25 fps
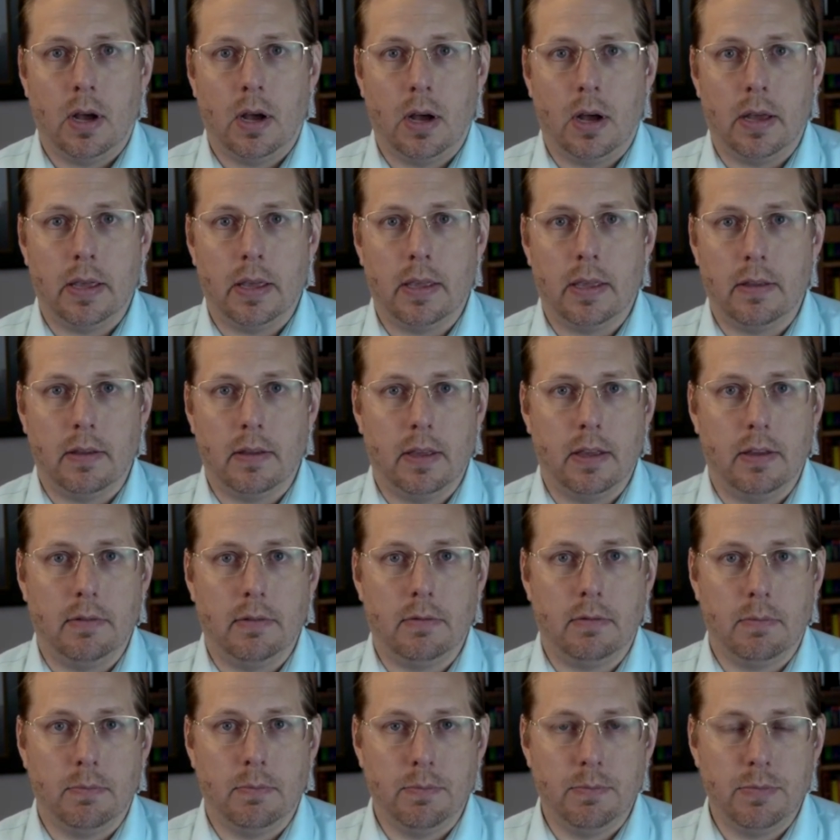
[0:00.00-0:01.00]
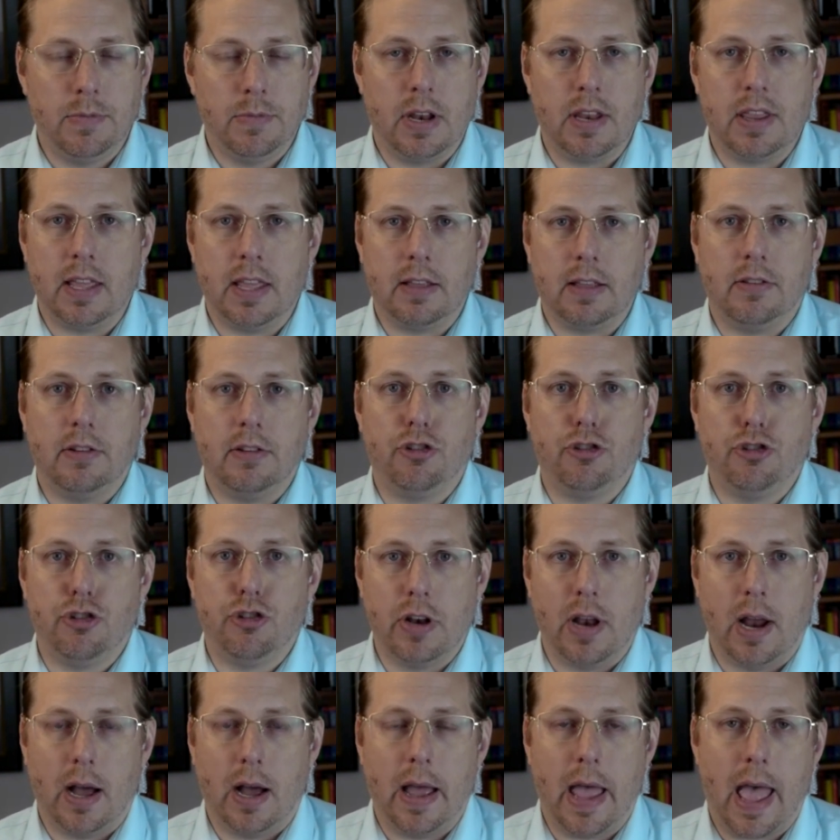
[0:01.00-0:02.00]
He did things he should
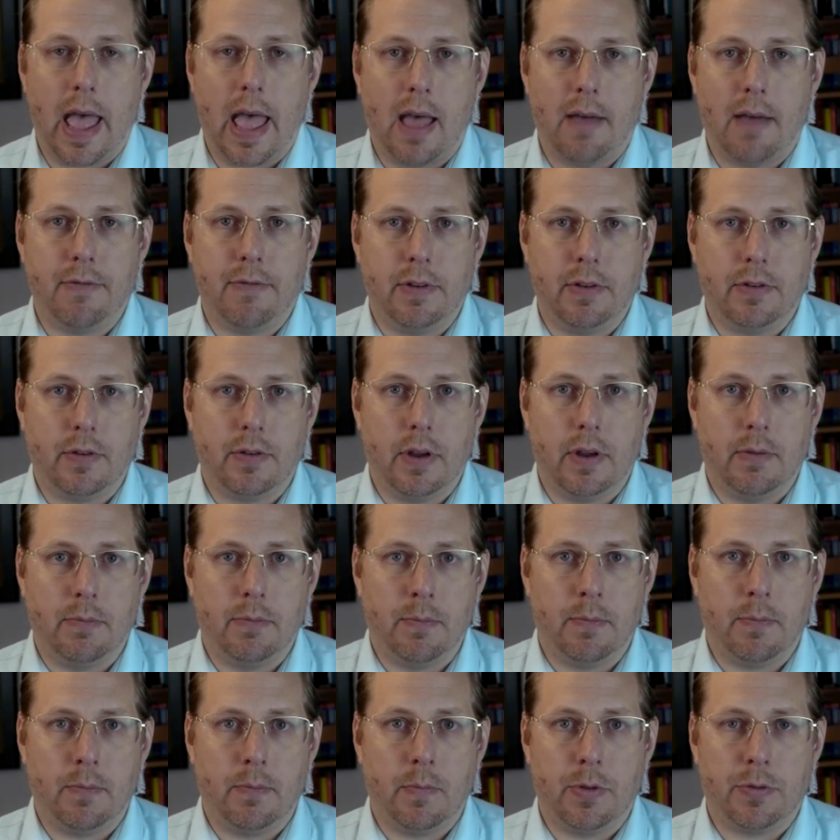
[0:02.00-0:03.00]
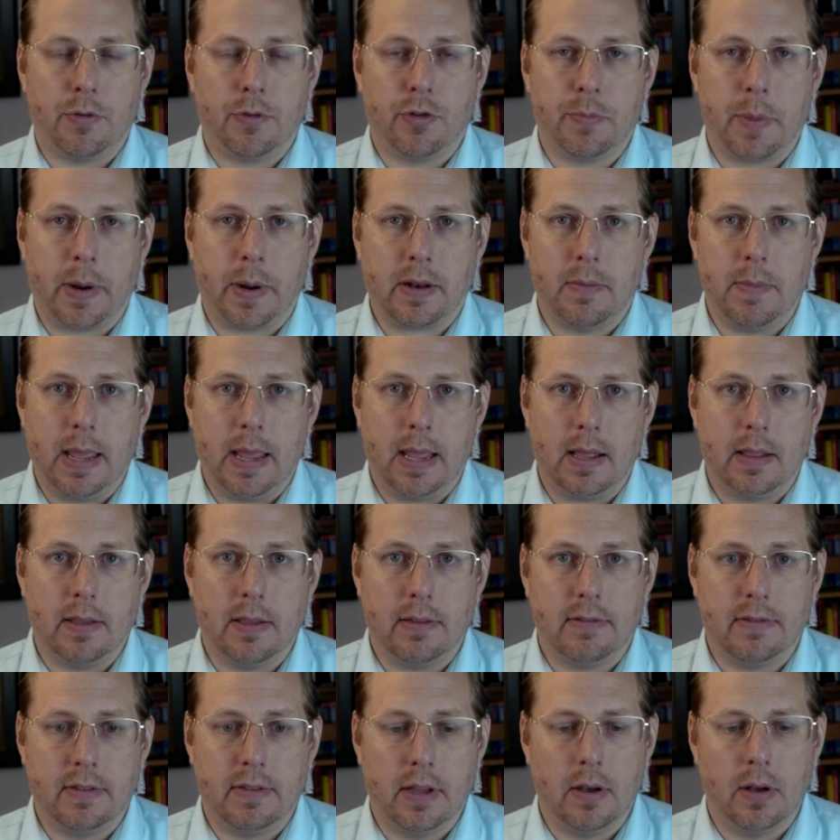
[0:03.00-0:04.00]
not have in with respect to making
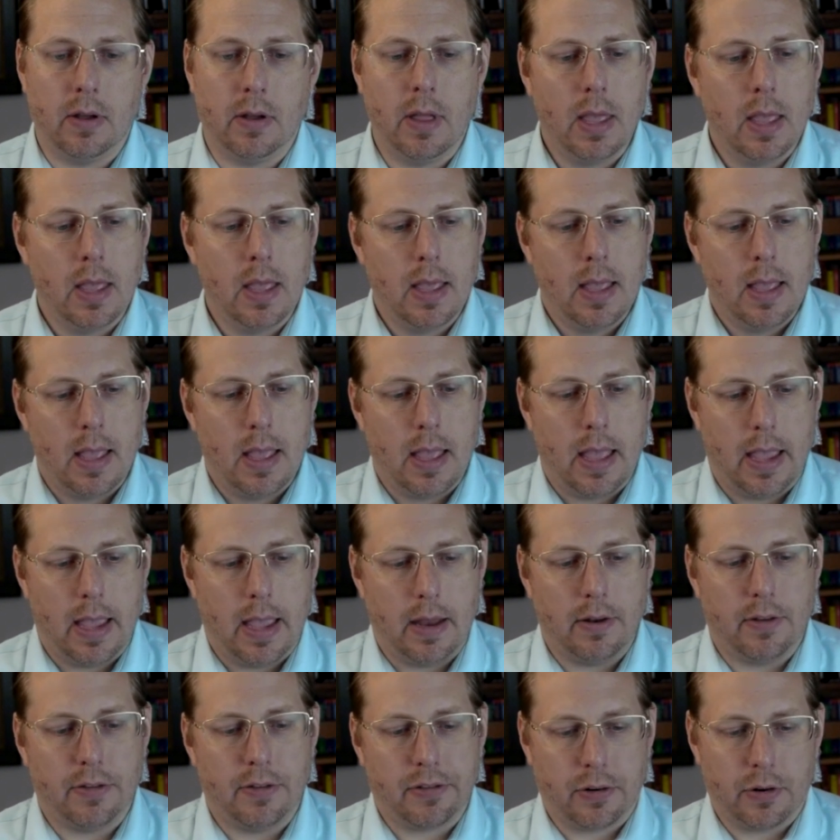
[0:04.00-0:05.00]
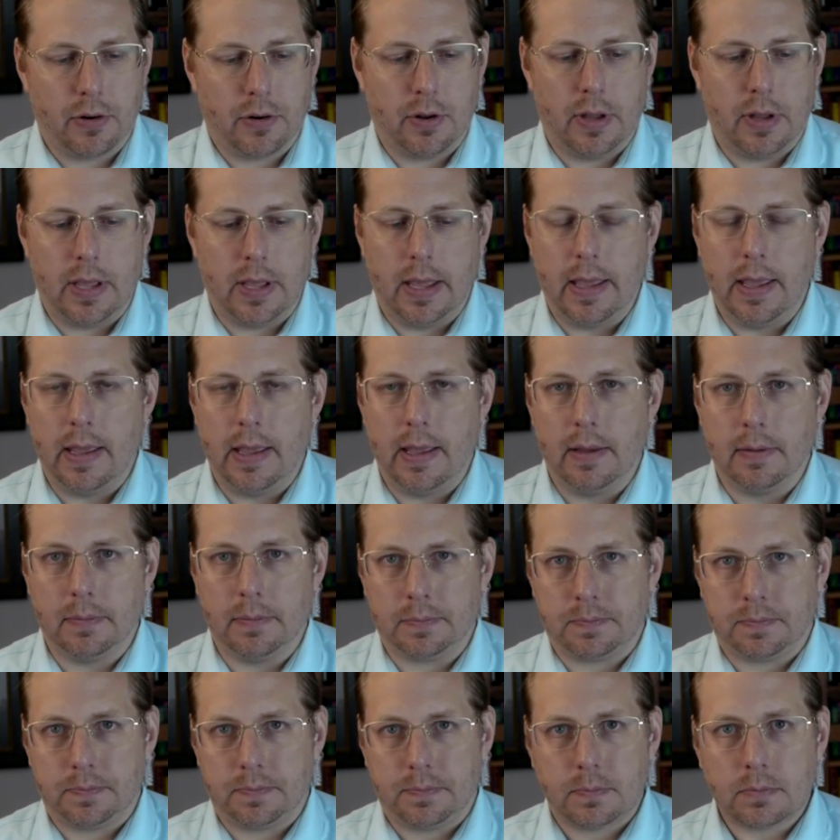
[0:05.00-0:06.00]
this deal. And certainly he
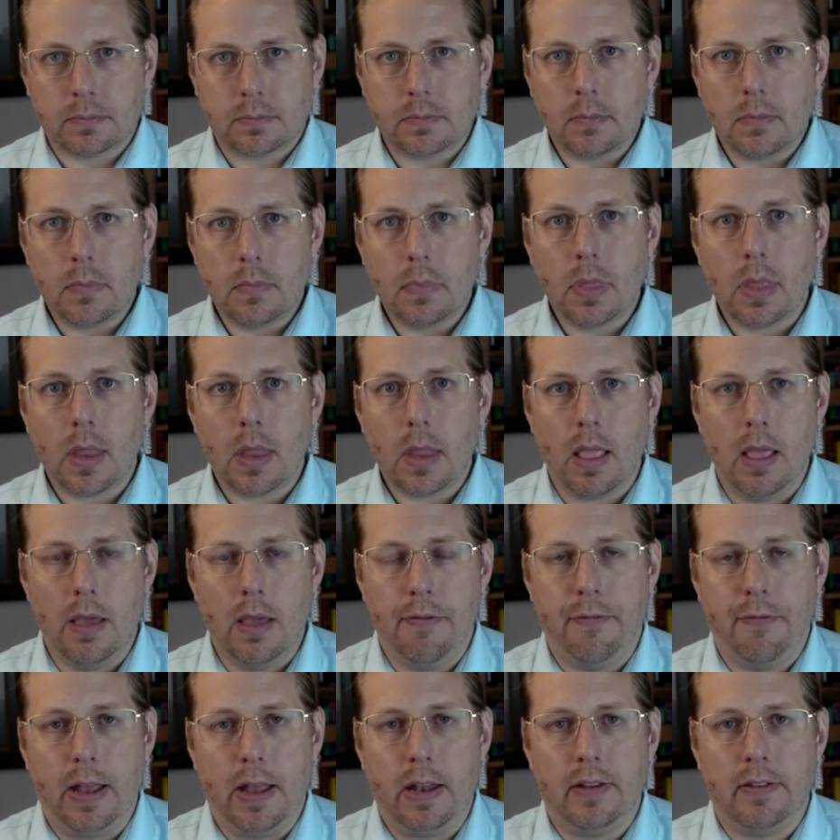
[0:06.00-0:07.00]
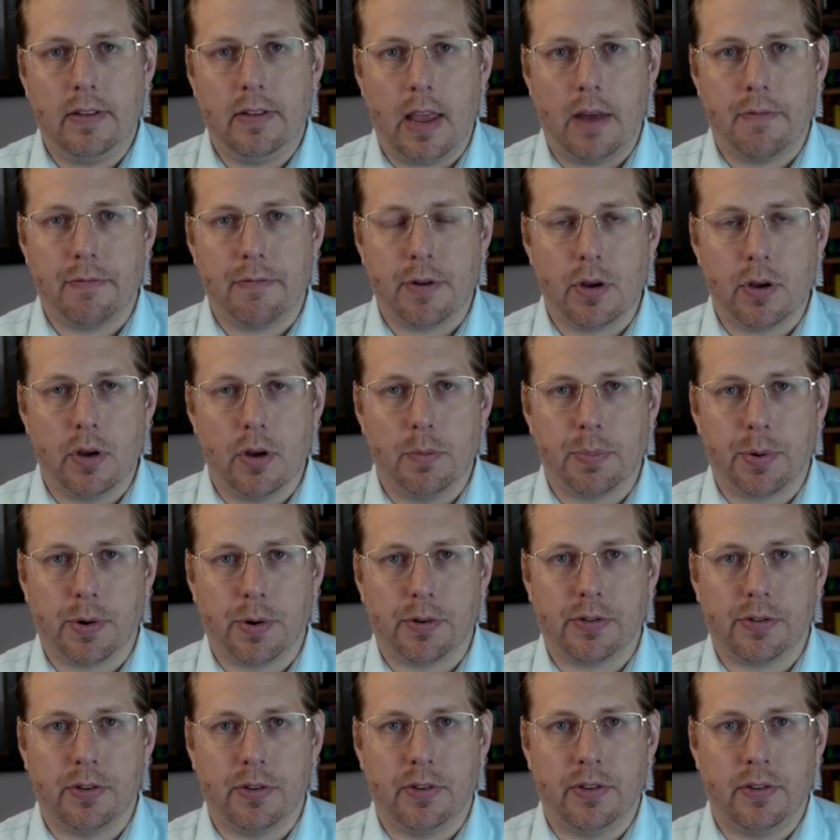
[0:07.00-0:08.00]
offends every good
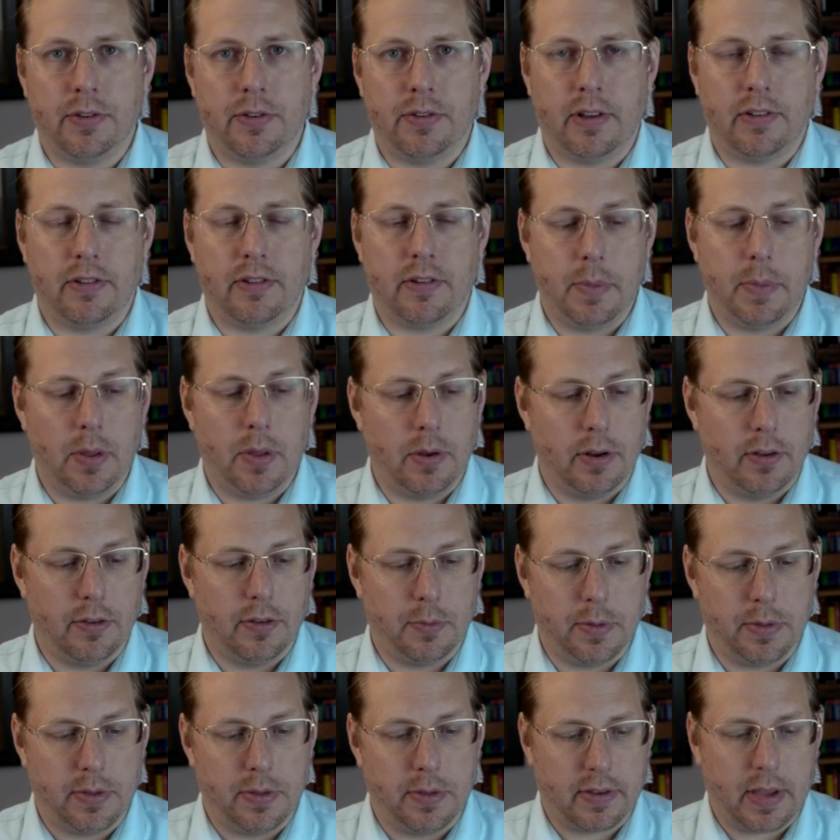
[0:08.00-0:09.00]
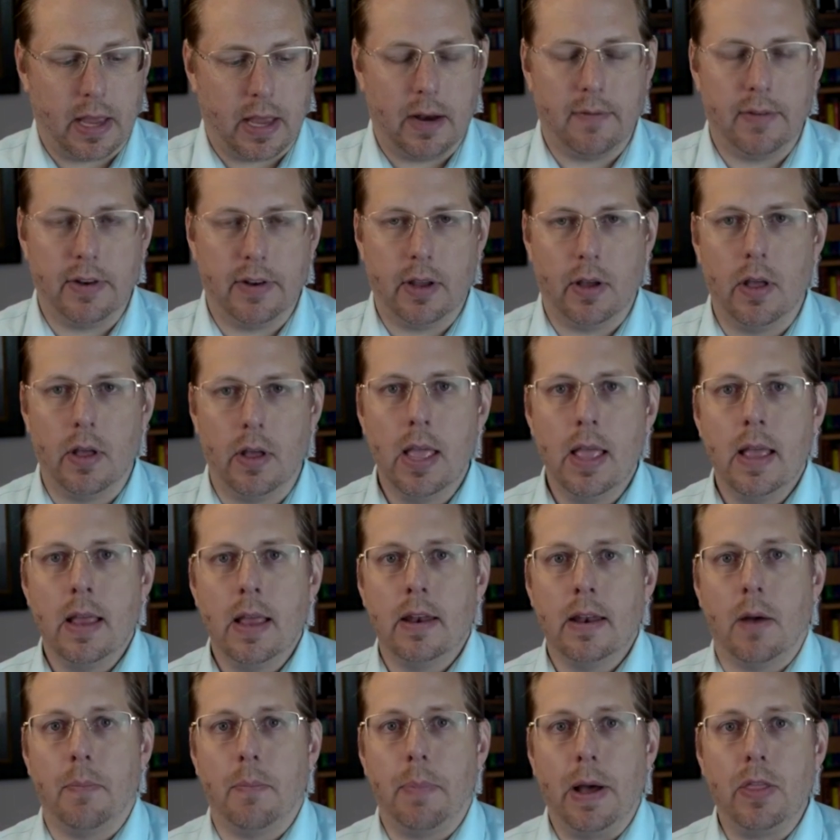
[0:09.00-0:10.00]
person's sensibilities with this kind of a deal.
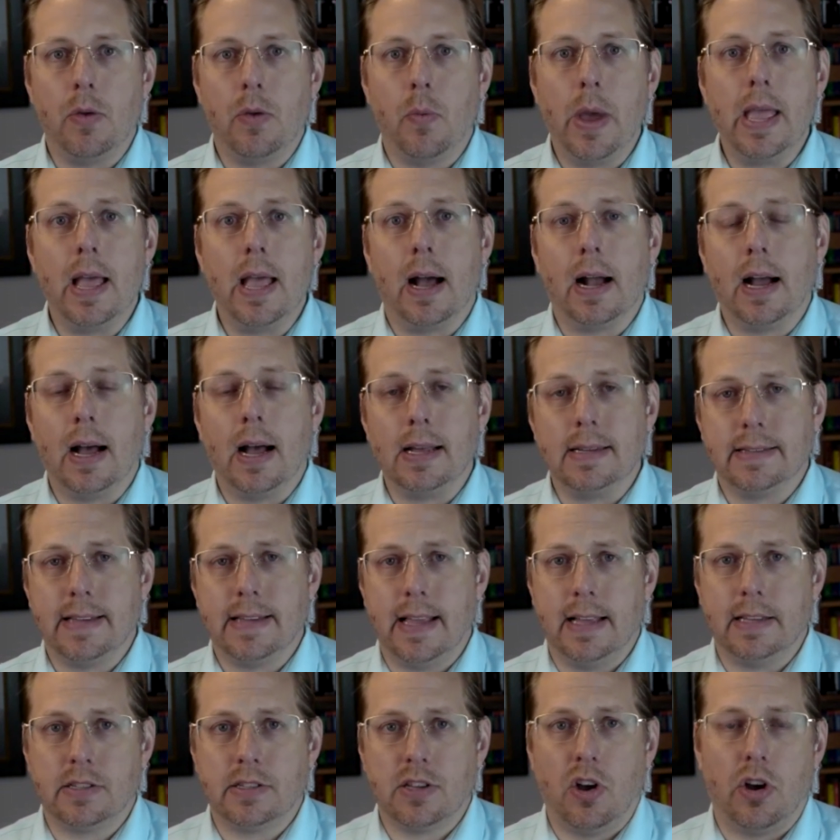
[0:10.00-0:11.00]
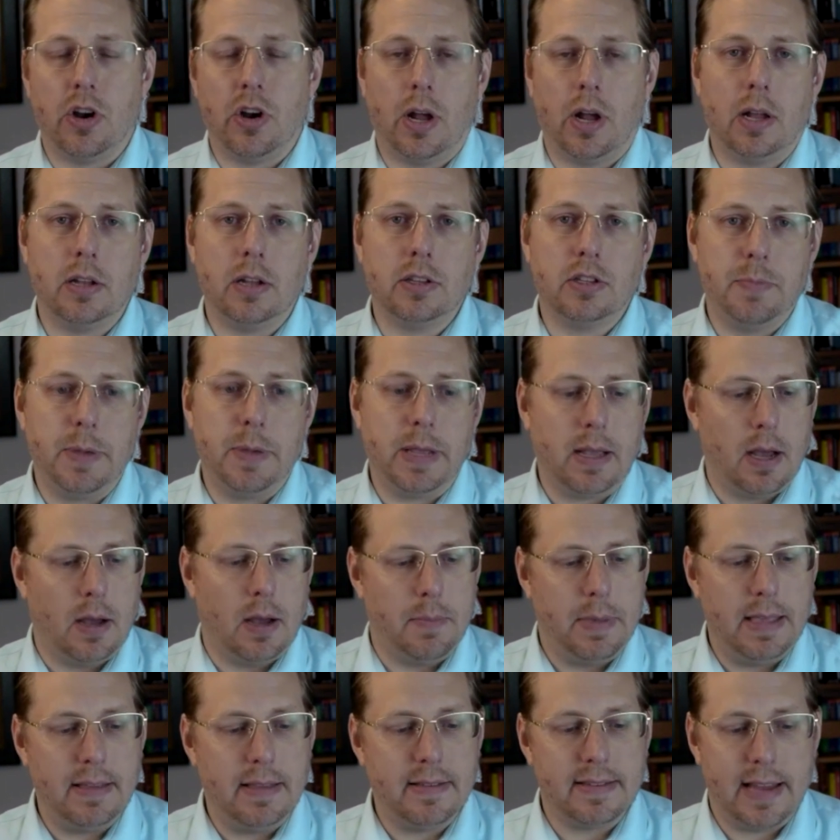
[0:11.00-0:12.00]
Now, by the way, Acosta has gone on to
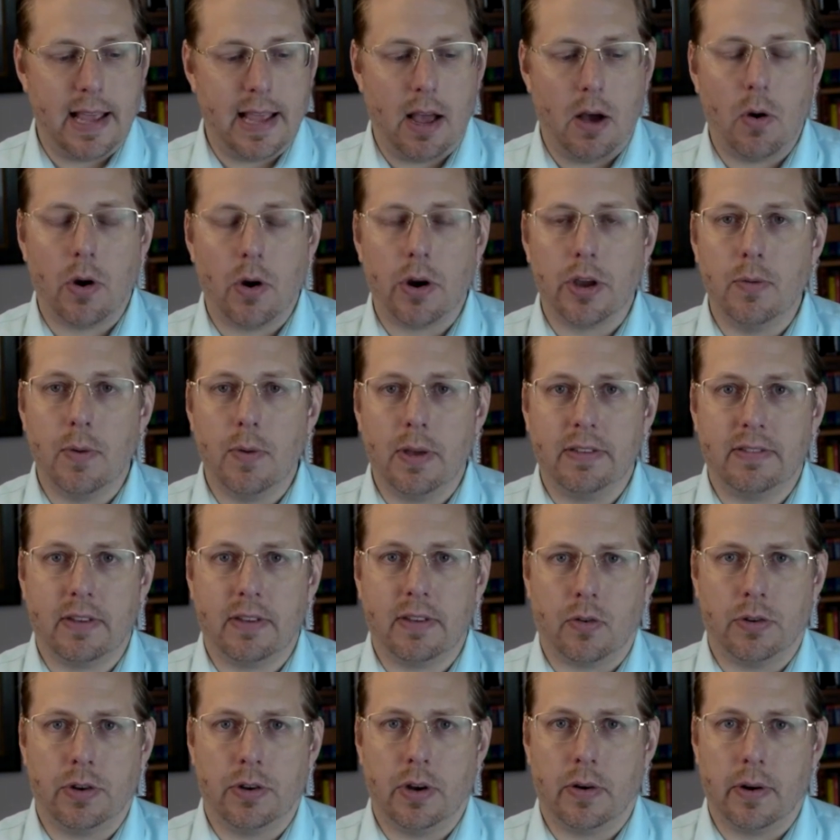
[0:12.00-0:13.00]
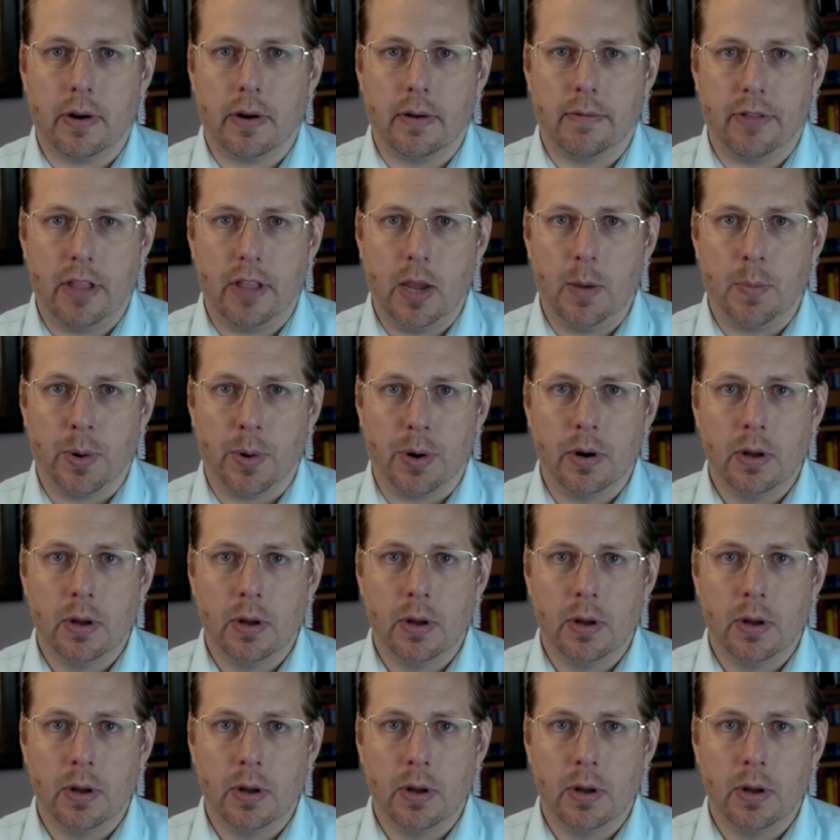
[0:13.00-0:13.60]
he's now our U.S. Secretary of Labor,